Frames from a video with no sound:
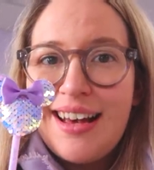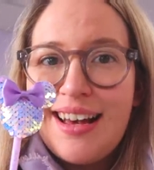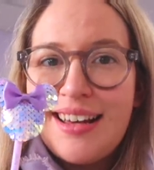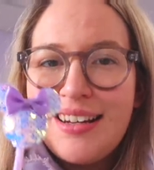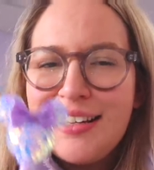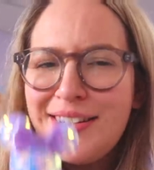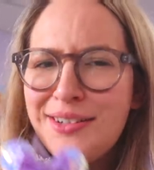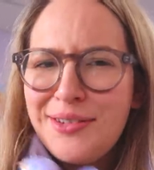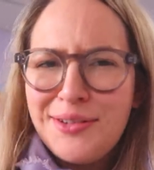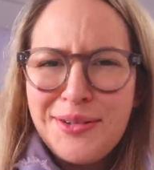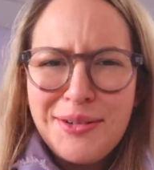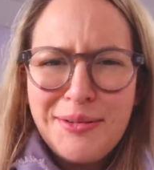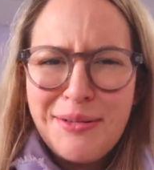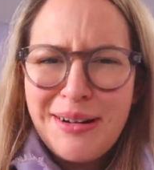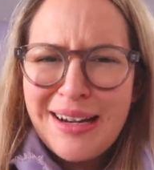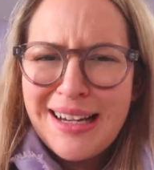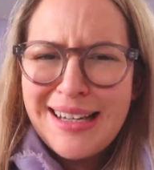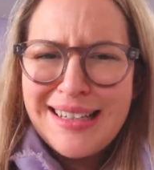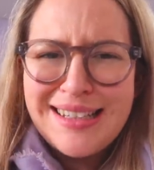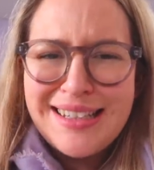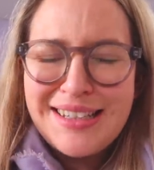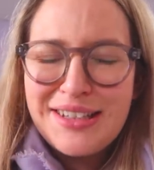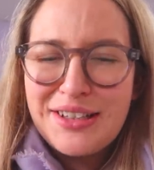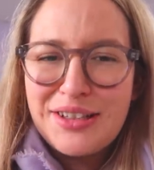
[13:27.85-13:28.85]
and I don't know why
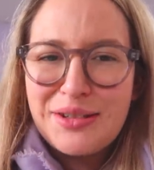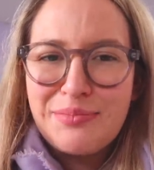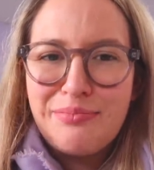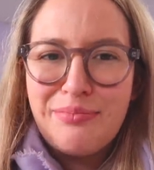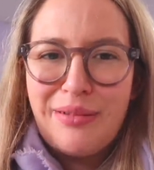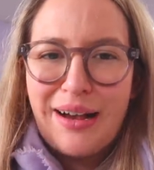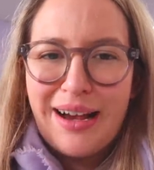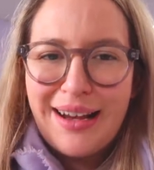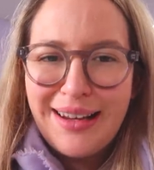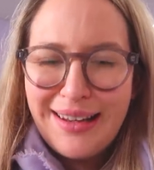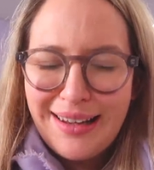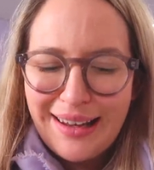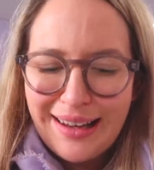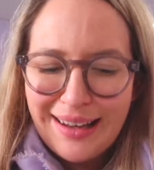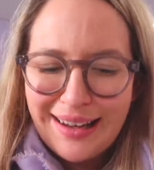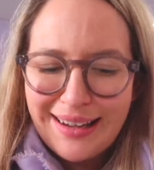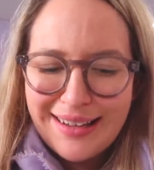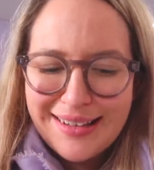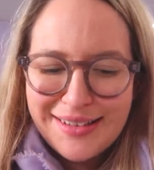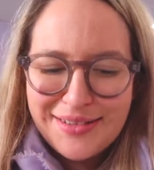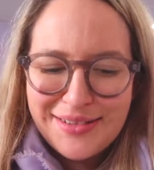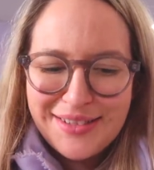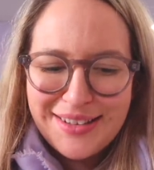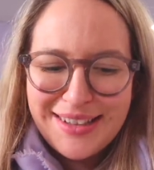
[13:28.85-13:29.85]
I didn't just buy it
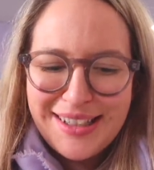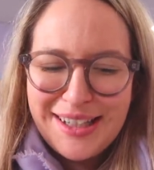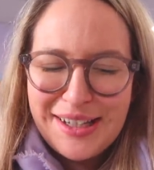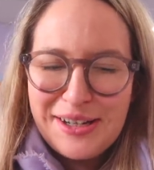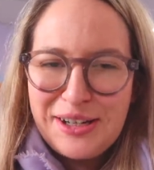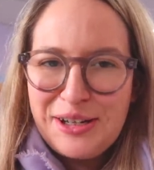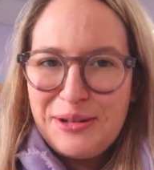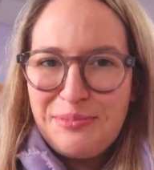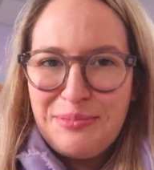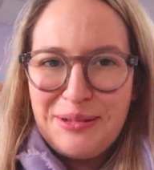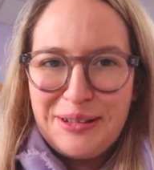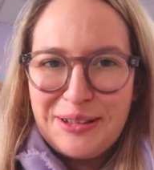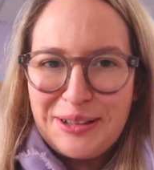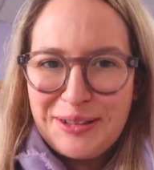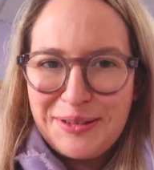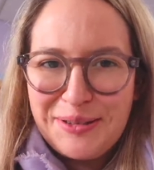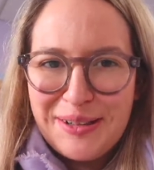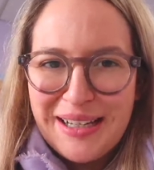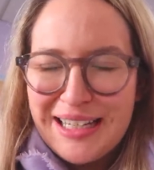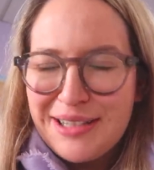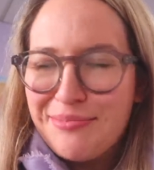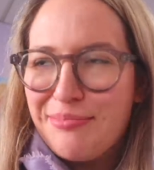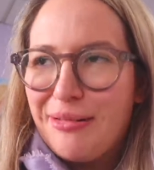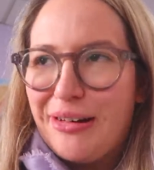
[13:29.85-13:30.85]
because it was only a couple of
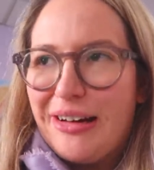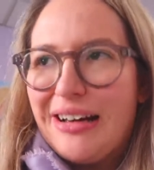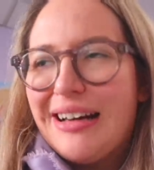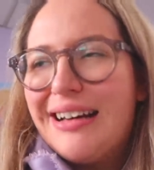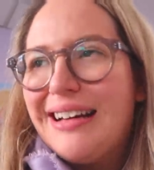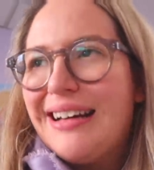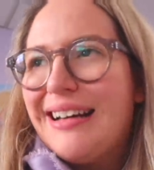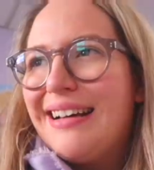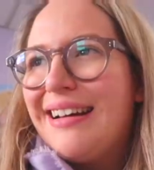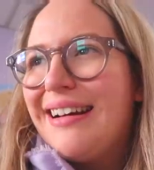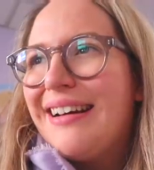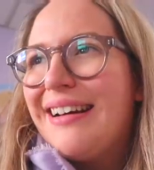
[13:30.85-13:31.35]
quid, but